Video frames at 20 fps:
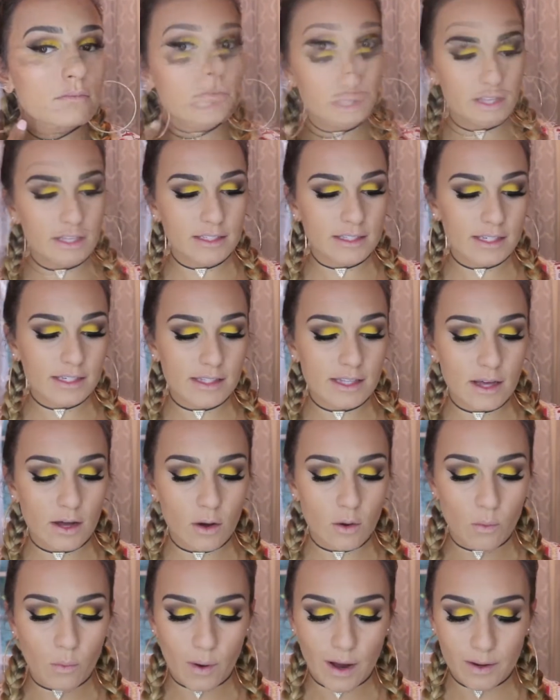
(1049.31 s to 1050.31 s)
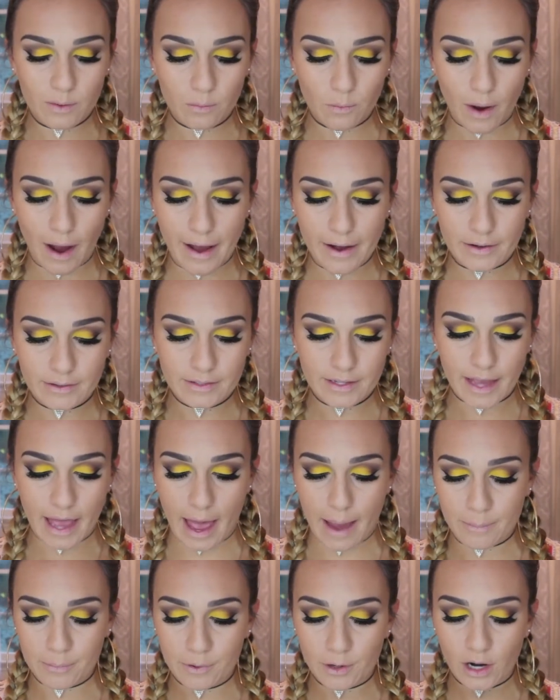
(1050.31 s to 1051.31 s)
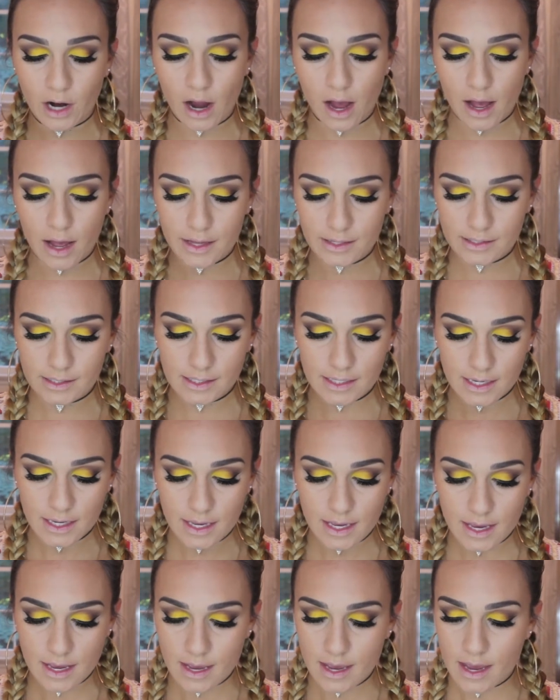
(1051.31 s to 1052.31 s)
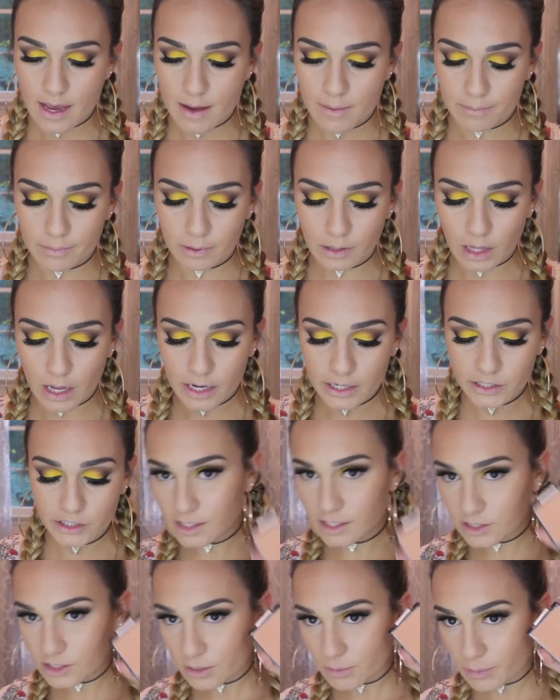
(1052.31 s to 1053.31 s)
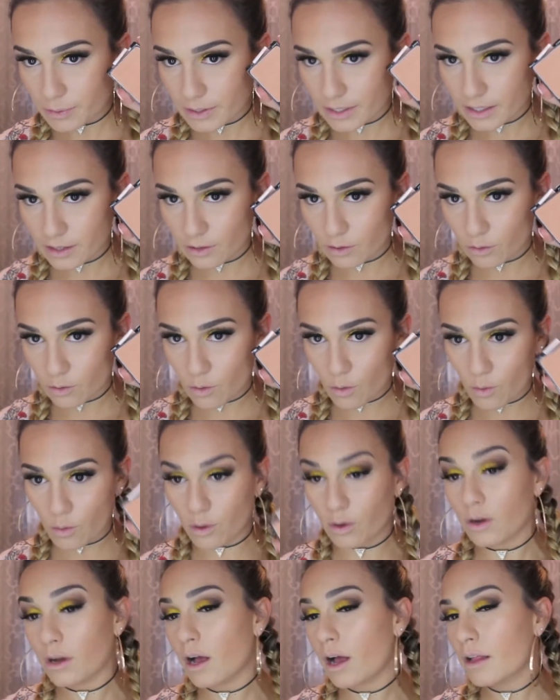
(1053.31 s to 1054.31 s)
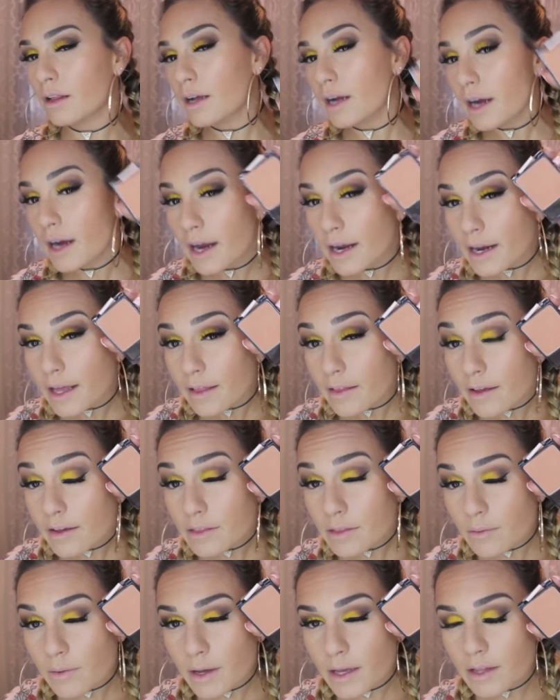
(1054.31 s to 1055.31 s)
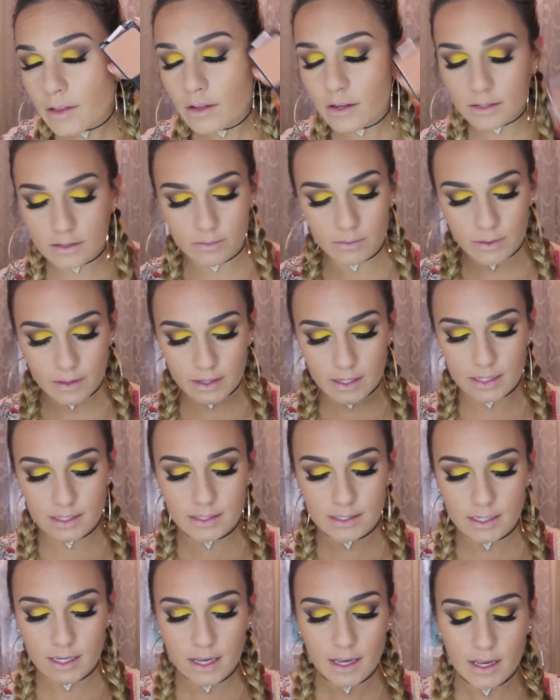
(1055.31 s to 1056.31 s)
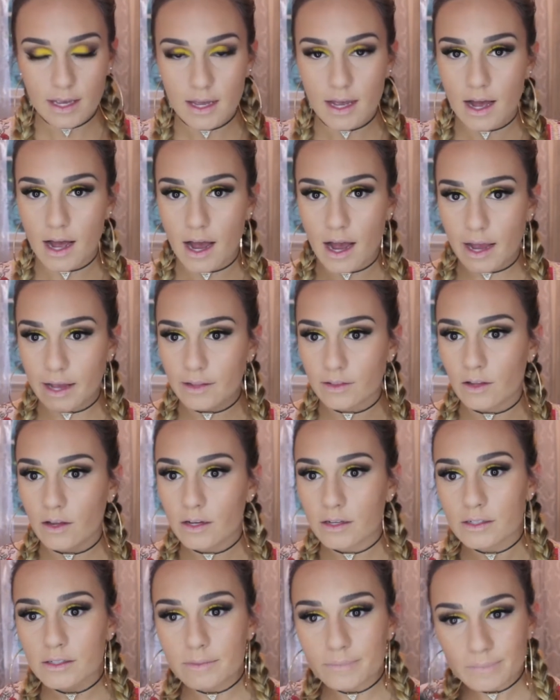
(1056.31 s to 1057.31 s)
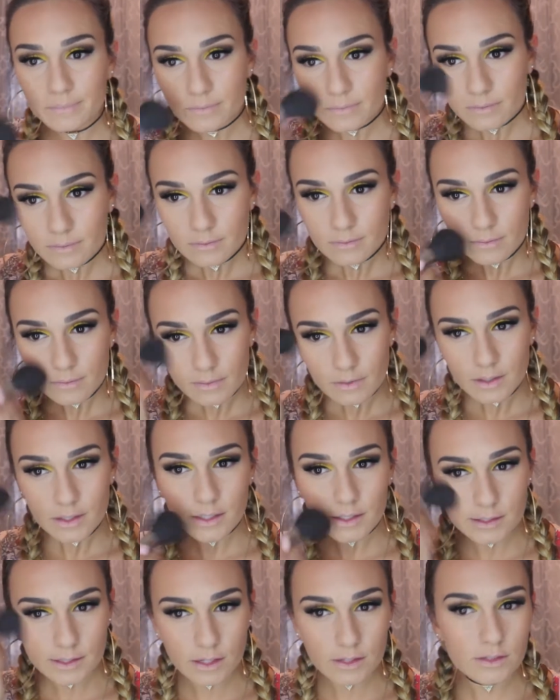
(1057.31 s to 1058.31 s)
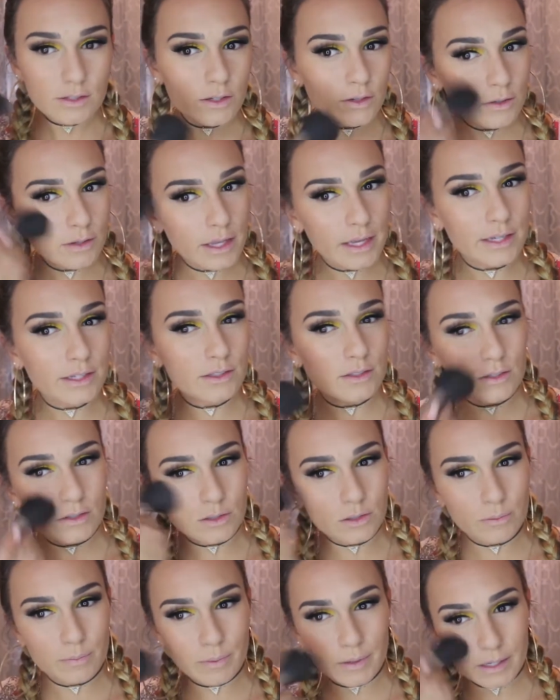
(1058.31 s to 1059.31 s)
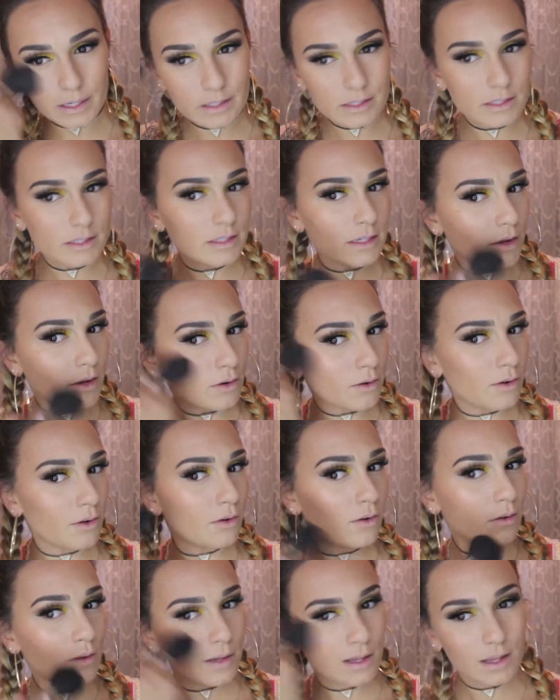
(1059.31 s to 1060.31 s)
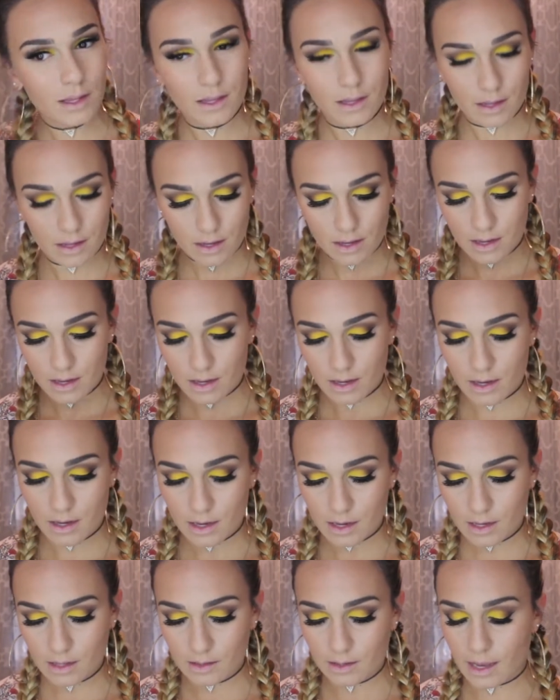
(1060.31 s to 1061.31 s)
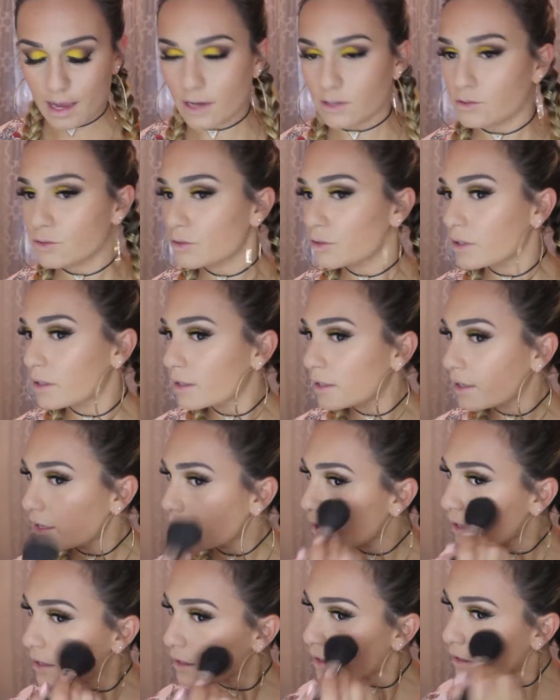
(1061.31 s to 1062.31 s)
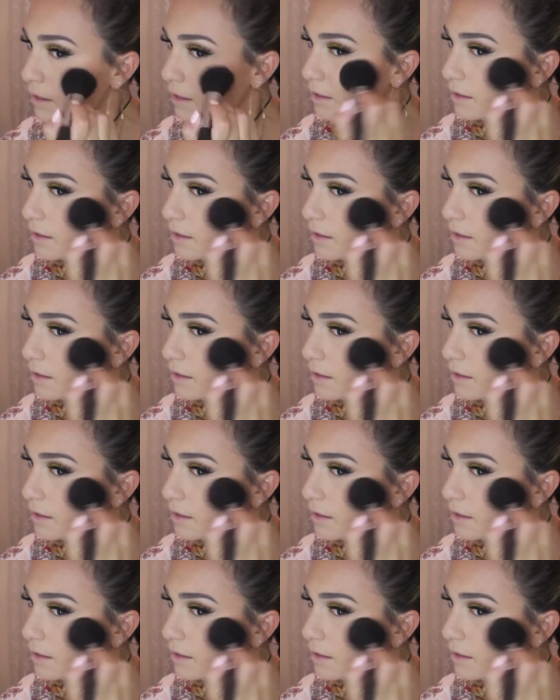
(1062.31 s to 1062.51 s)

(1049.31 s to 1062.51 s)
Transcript: This is the Wet n Wild Apri-cot blush. Such a pretty little coral color, and I like the way it looks with this eye look. It's also like super subtle and natural looking.